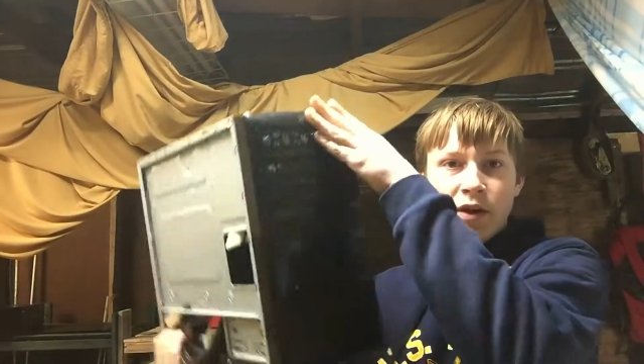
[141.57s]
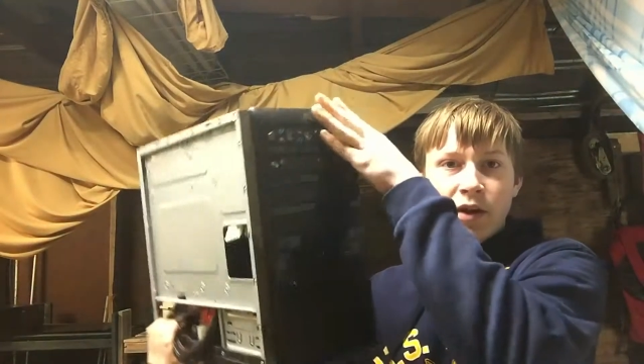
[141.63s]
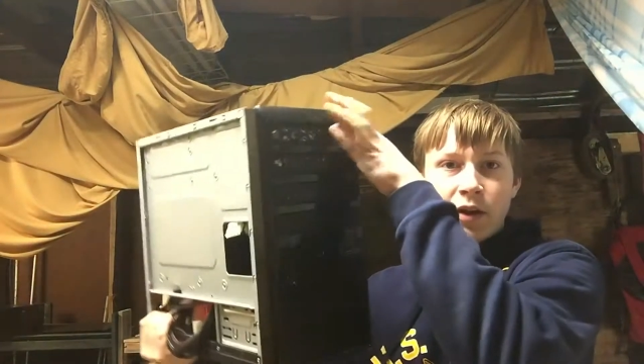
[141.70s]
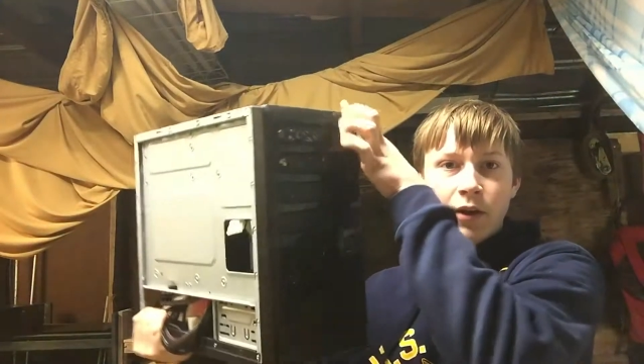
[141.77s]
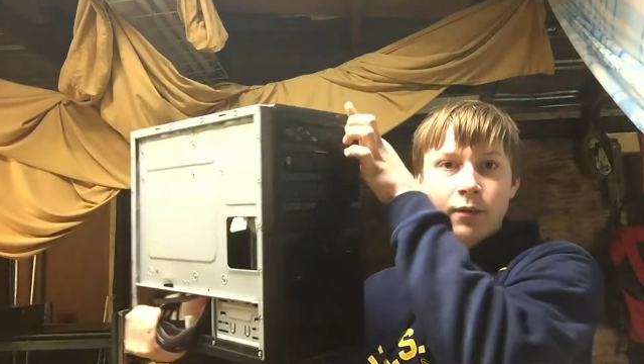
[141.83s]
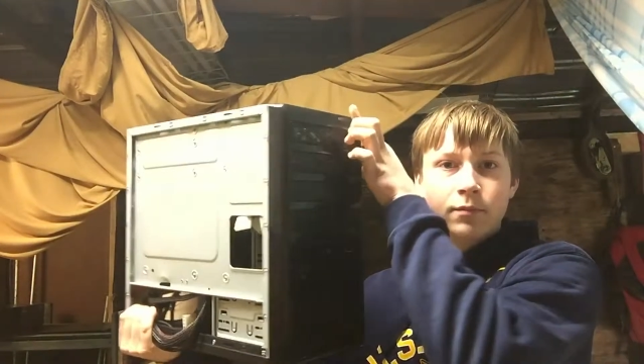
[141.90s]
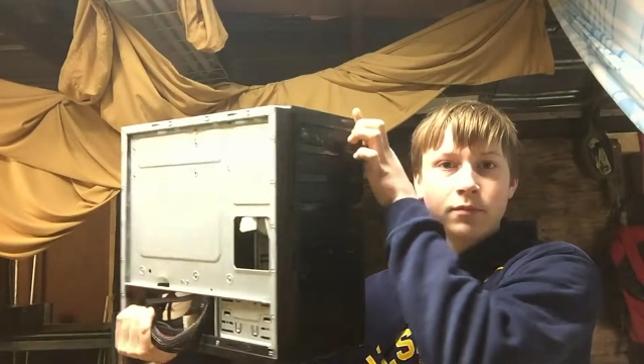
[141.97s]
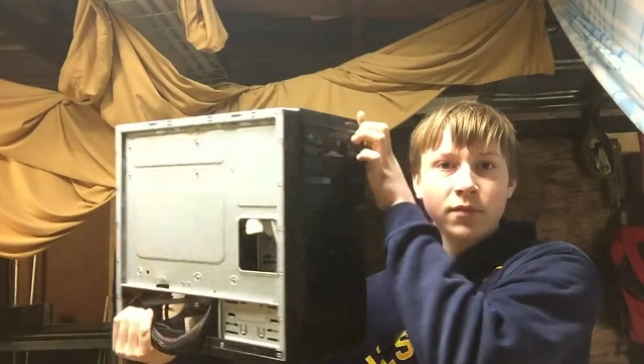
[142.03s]

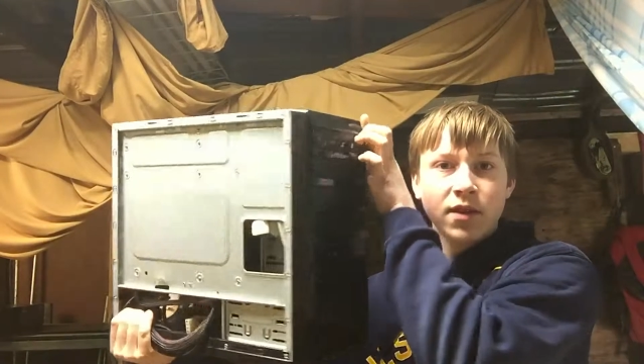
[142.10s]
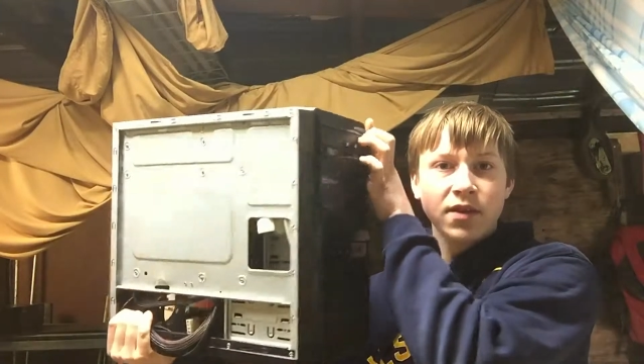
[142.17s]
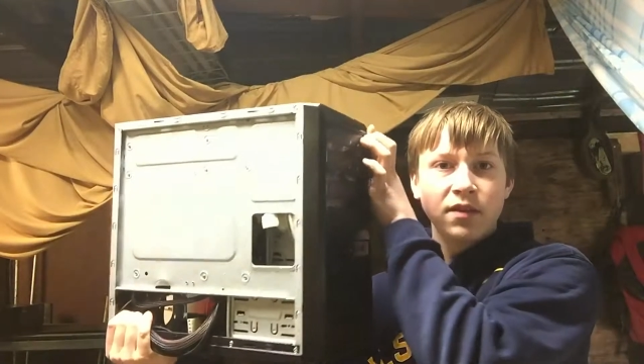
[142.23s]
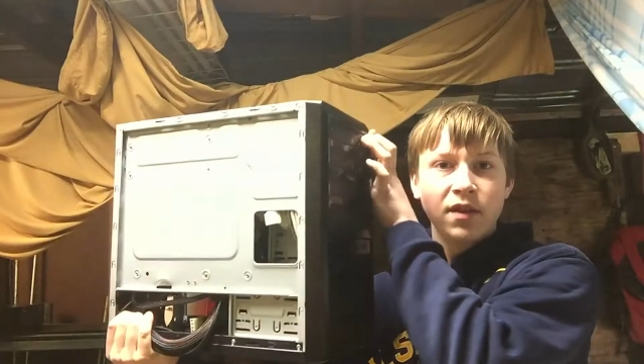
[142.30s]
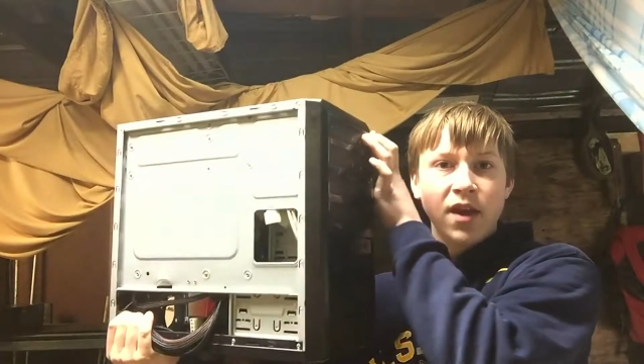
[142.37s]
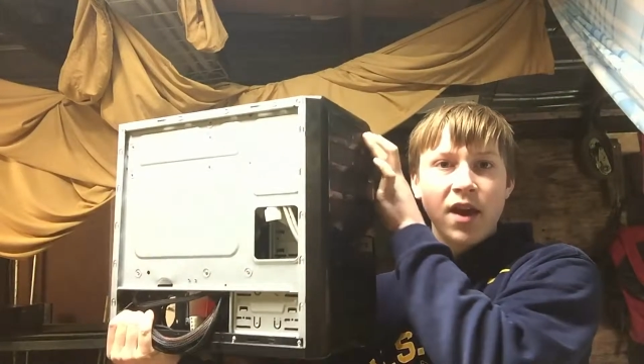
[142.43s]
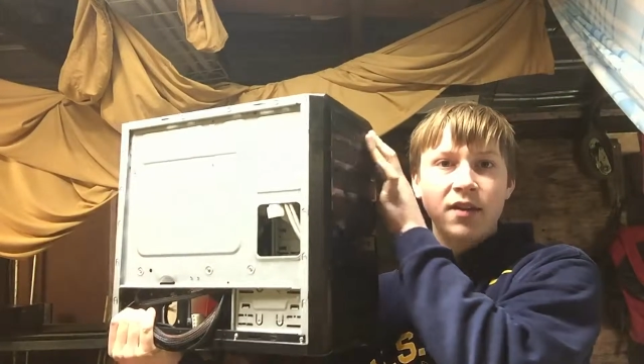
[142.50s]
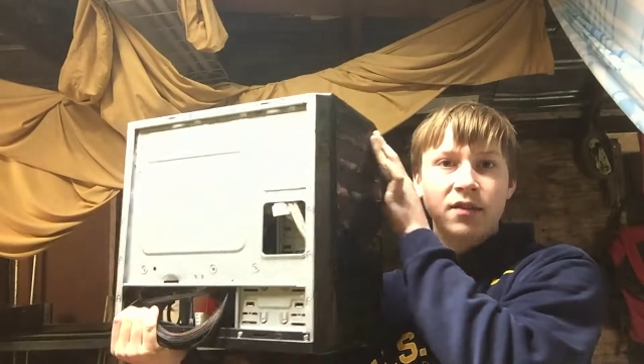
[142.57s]
here is
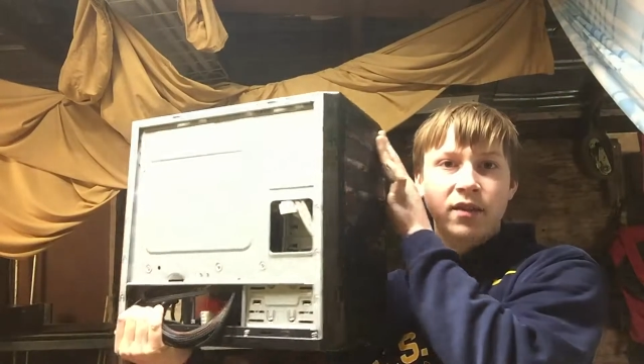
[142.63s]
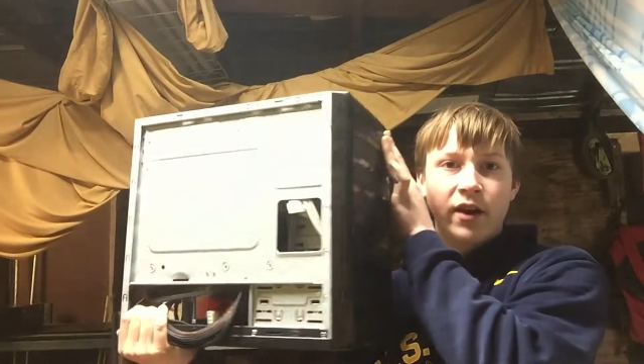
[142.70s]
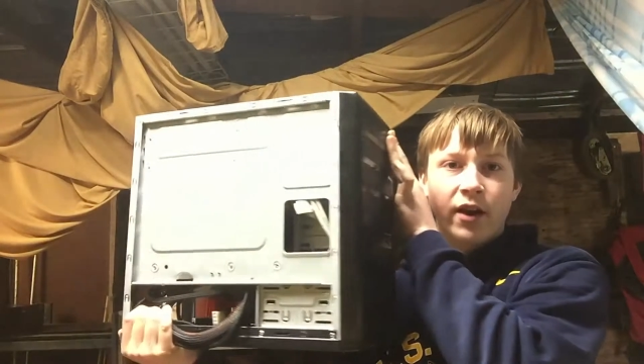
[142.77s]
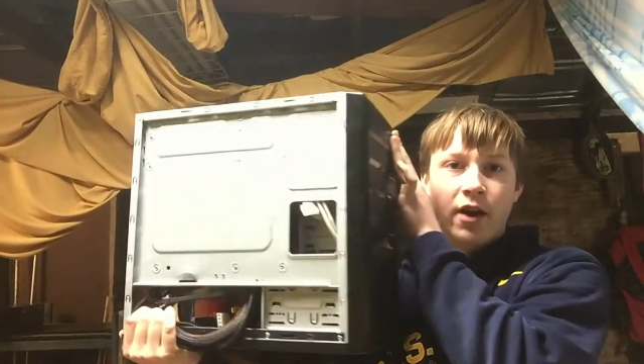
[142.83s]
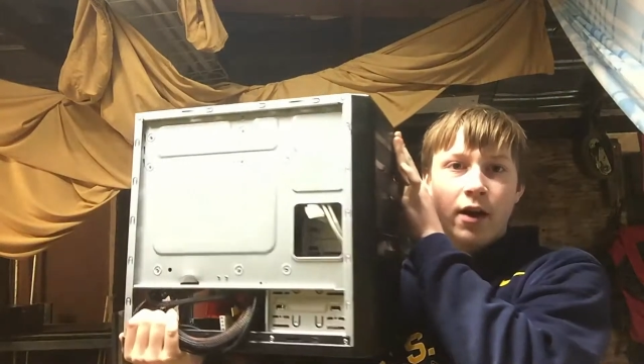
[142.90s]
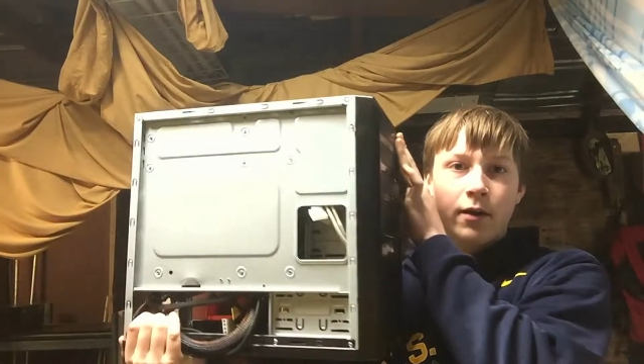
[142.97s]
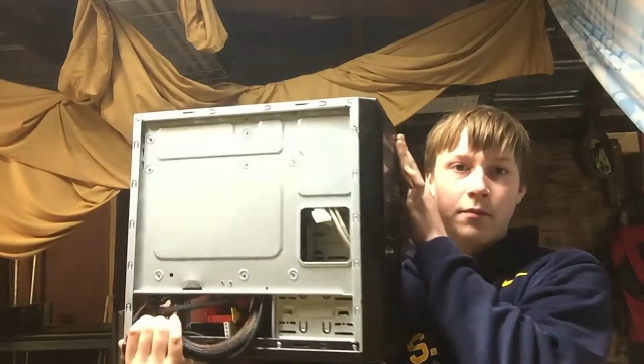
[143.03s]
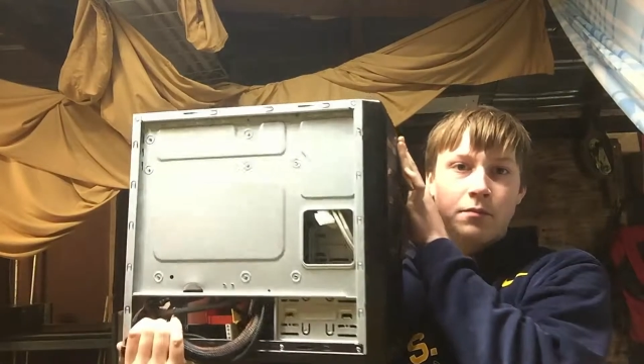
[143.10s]
the case that I
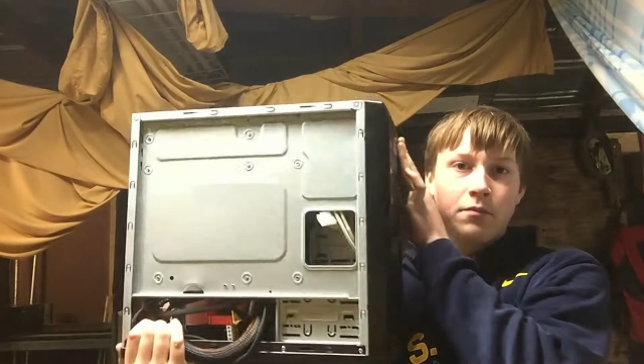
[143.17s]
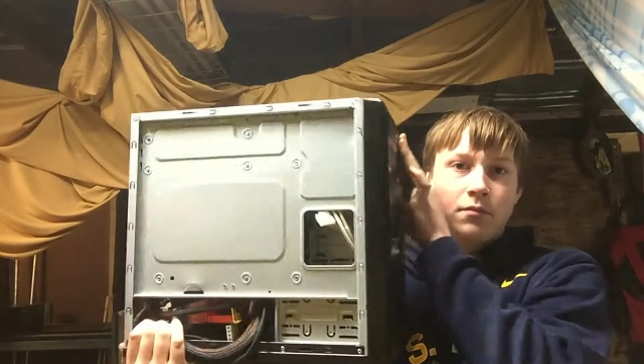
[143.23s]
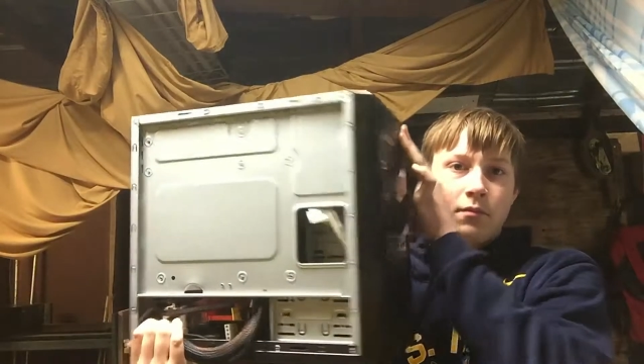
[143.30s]
got.